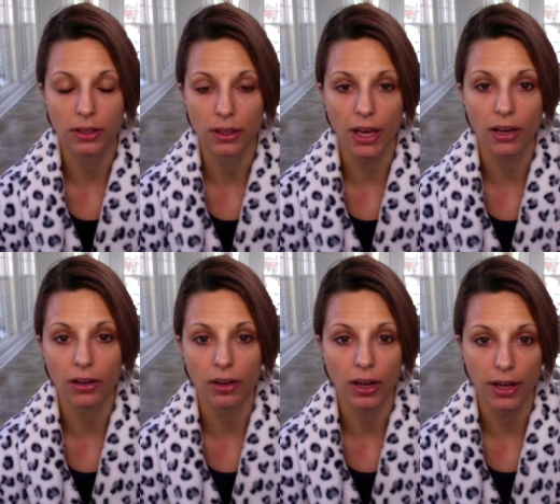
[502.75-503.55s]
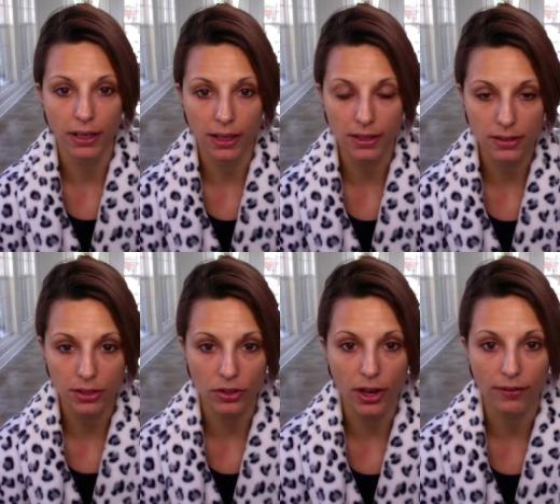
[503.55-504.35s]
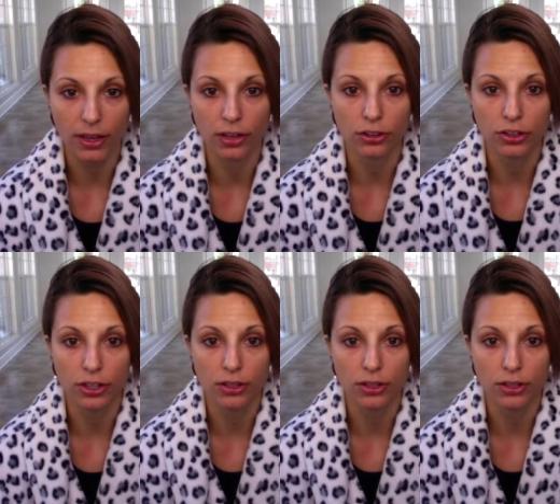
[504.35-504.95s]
8 o'clock at night and still having energy.